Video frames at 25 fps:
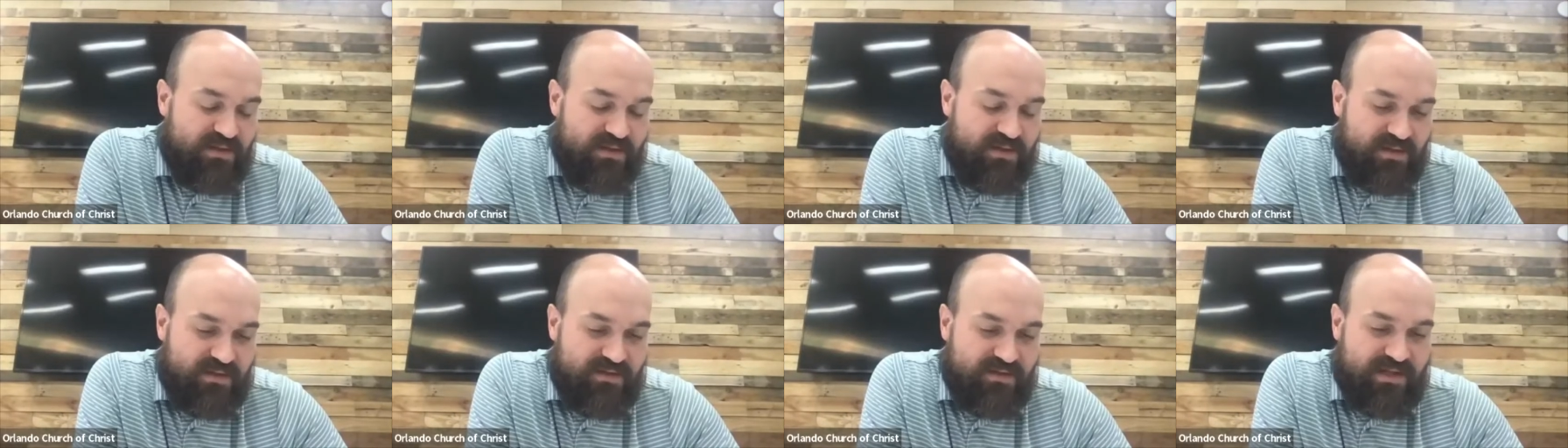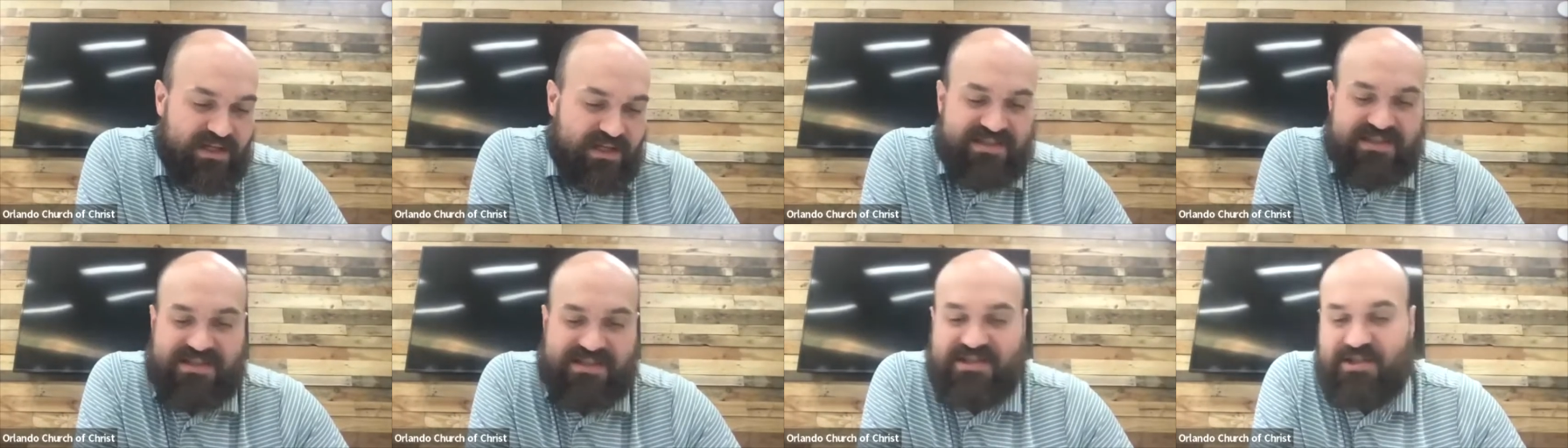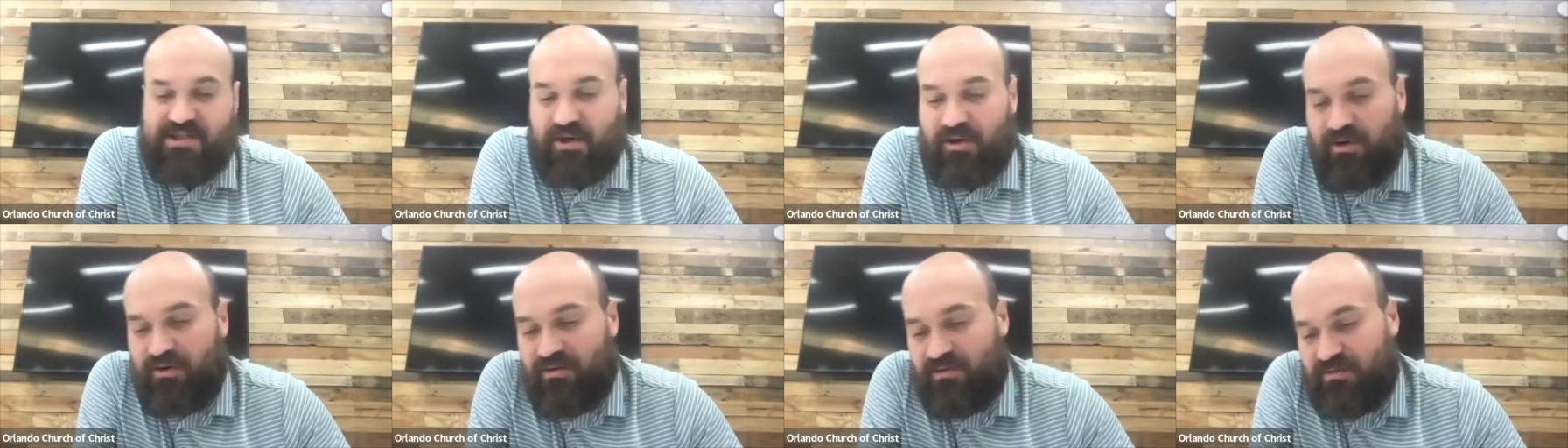that's
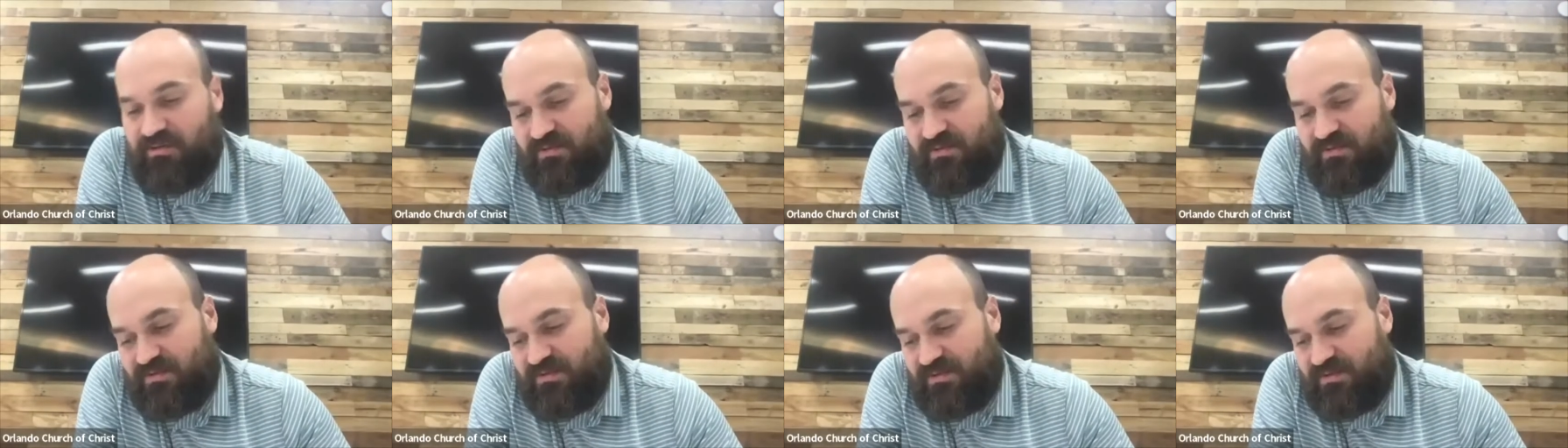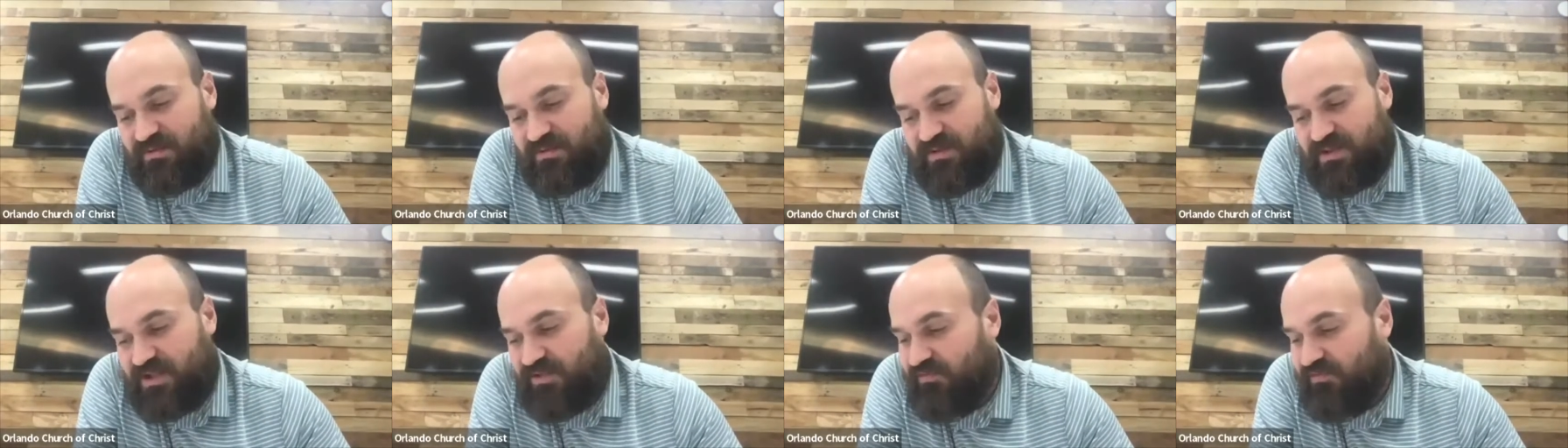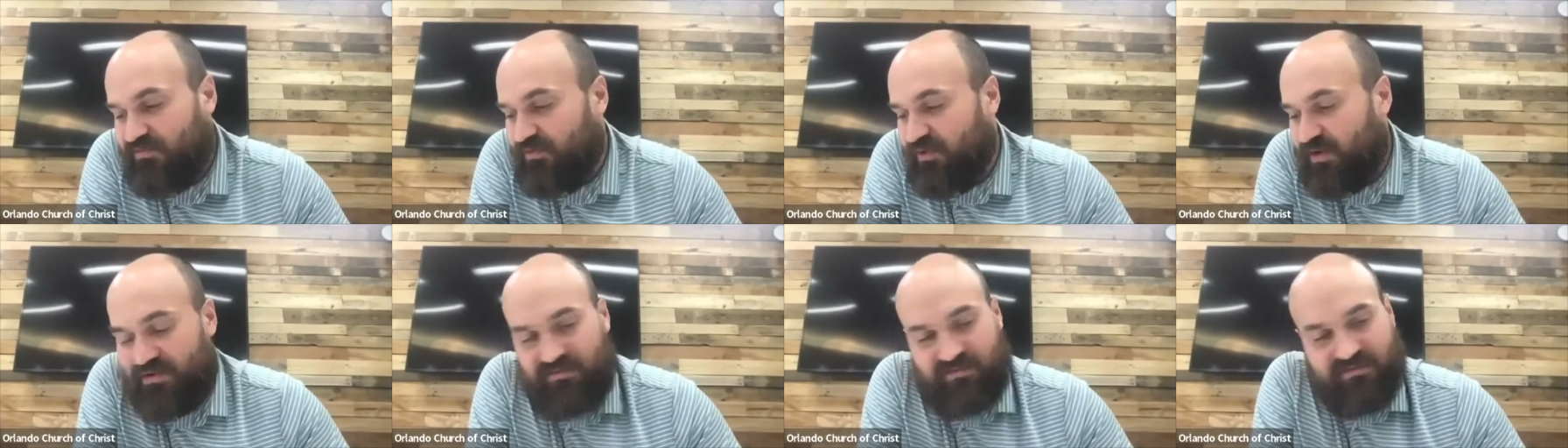so
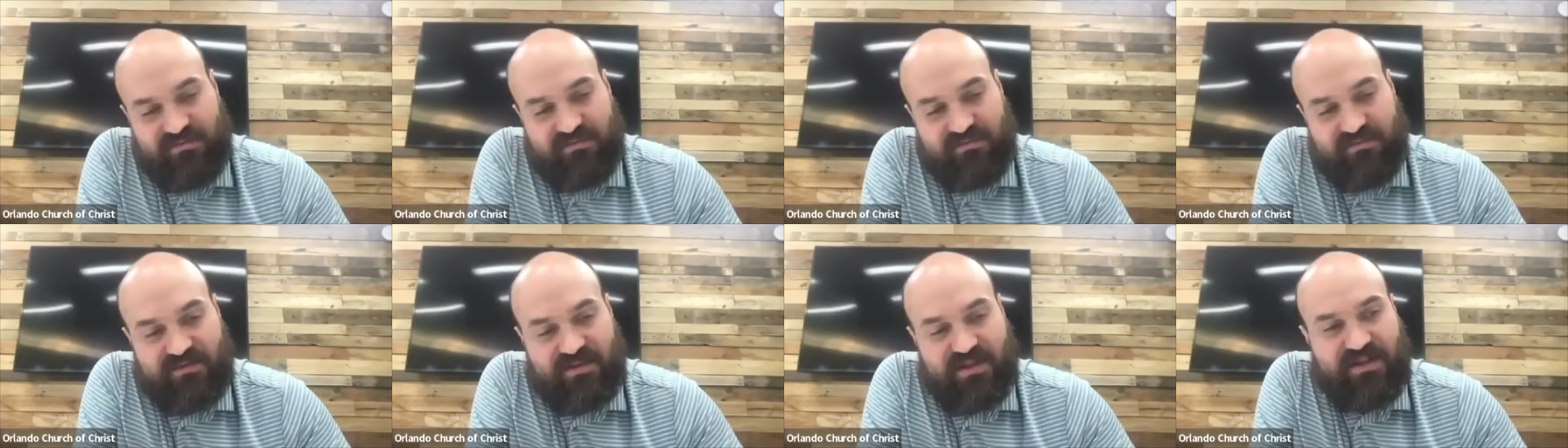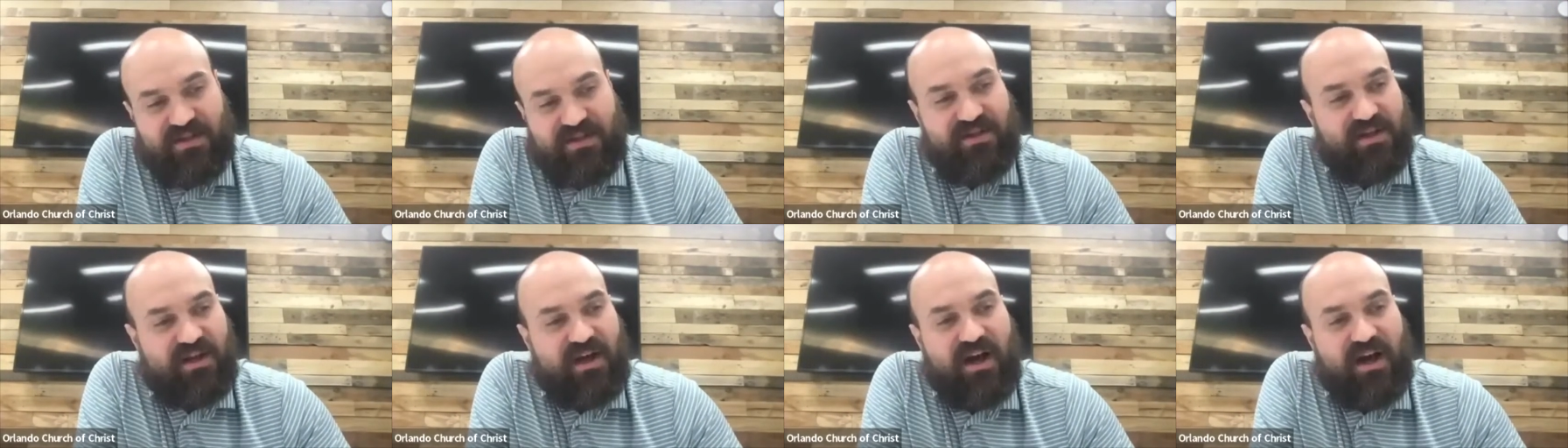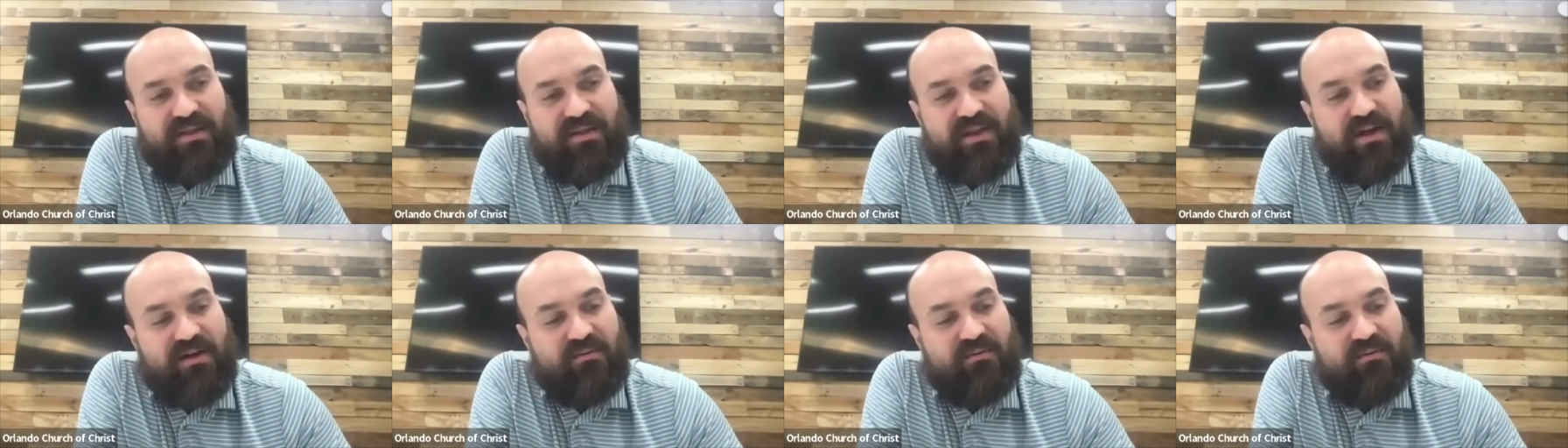different than the
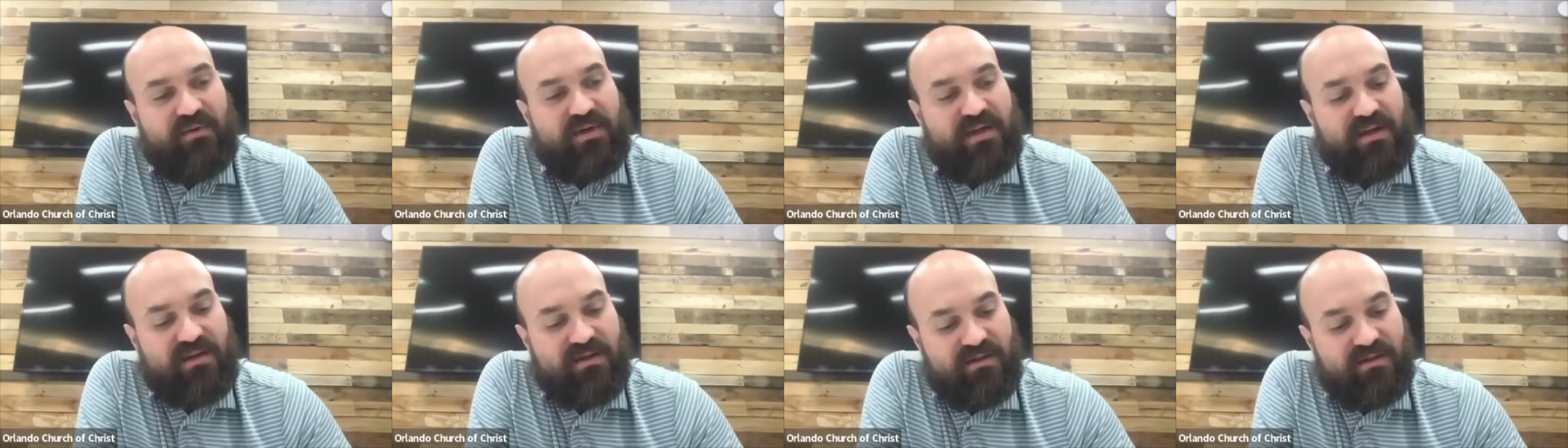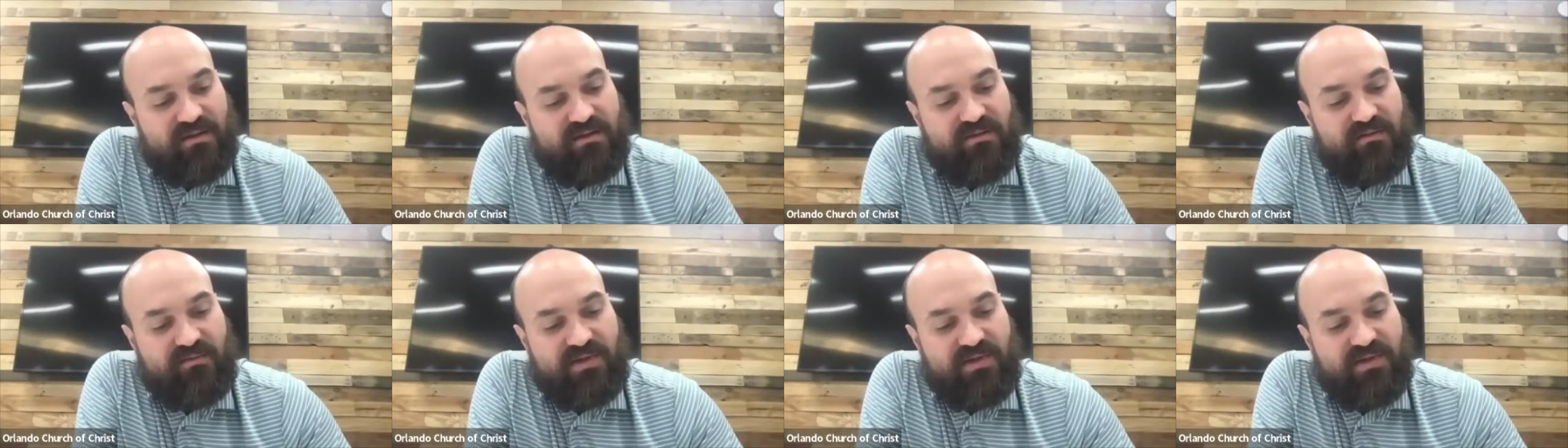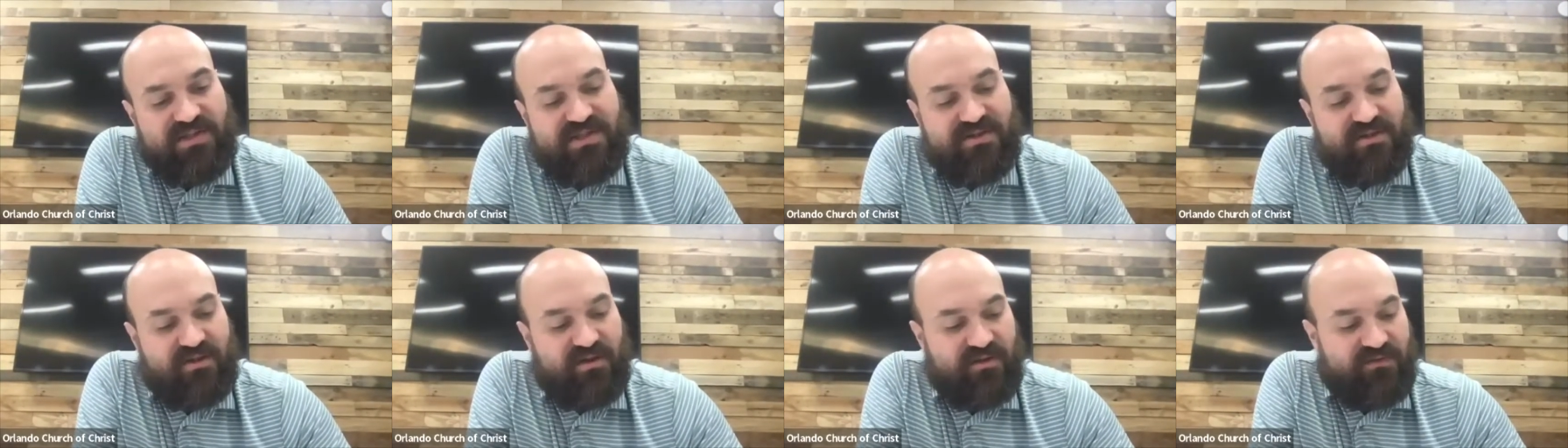God that we, we
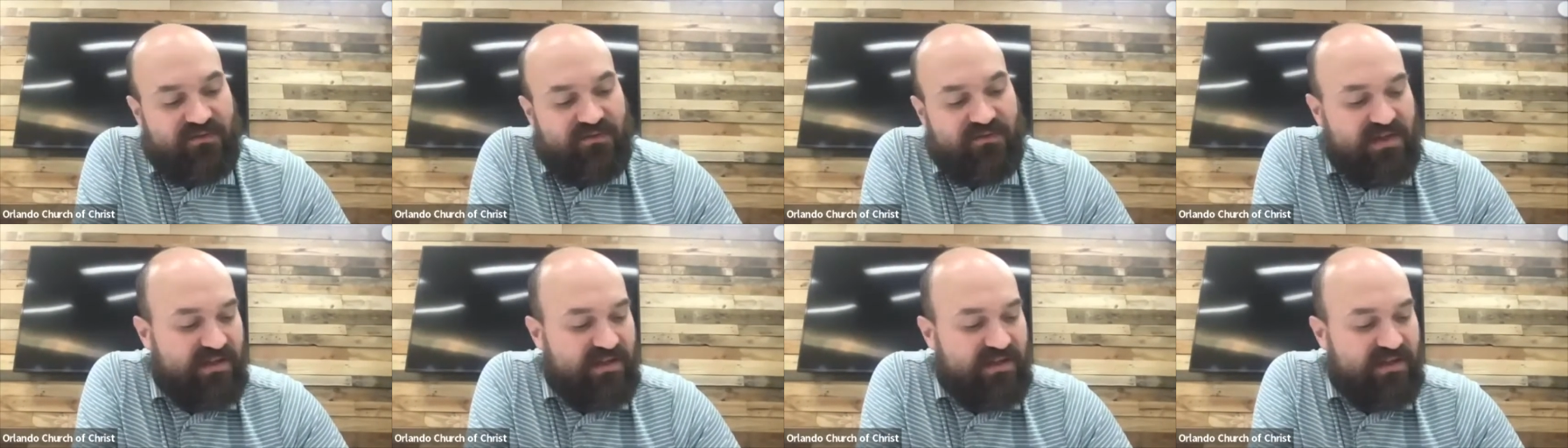serve.